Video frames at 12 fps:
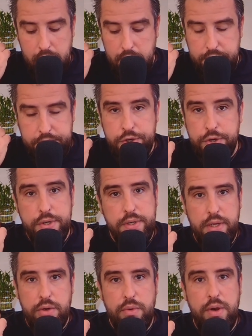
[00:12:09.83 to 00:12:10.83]

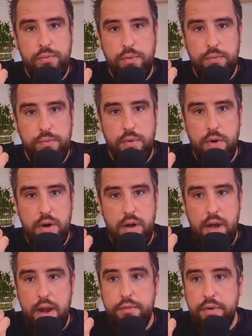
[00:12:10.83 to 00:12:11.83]
eternally grateful for
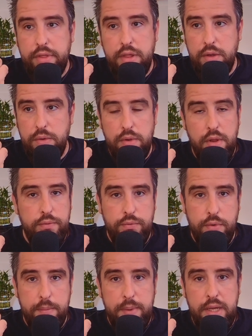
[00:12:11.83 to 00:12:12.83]
everything you've done
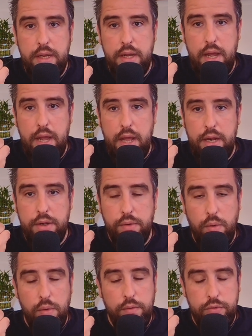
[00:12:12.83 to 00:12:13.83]
for me and
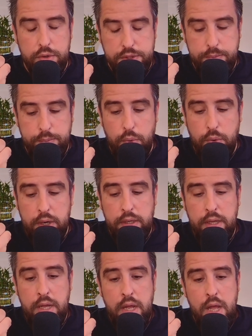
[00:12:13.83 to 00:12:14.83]
all of your support.
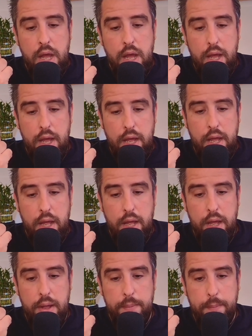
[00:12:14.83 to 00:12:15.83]

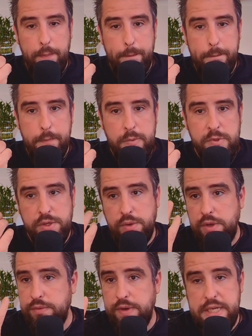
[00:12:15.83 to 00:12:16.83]
So
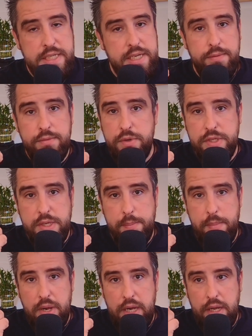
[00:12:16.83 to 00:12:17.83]
if I saved you some
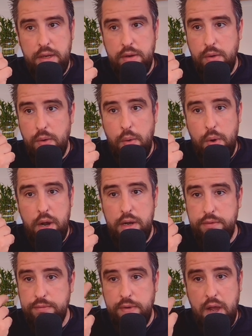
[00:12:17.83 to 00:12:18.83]
money, or
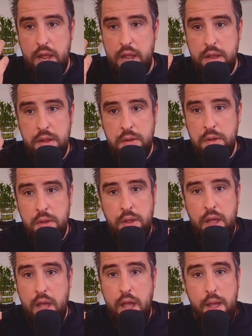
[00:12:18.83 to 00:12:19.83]
if I
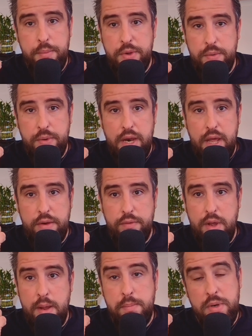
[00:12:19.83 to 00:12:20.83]
help you in any
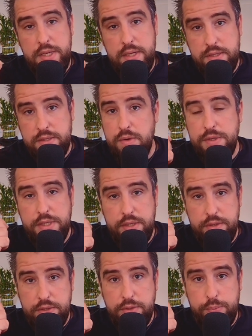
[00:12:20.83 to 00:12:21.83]
way, please
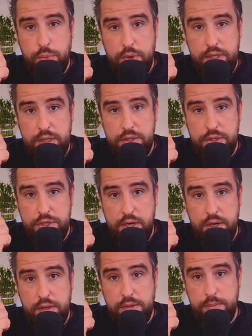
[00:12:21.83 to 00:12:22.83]
consider supporting the
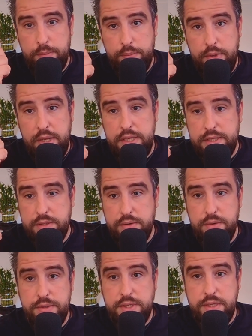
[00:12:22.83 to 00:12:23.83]
channel. Please
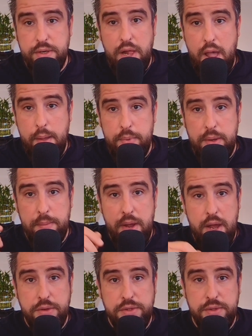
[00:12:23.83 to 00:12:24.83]
consider helping me
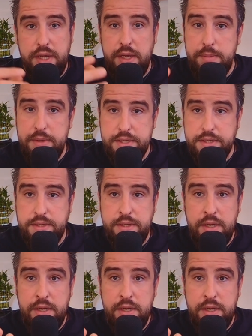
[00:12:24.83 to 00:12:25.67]
out to keep this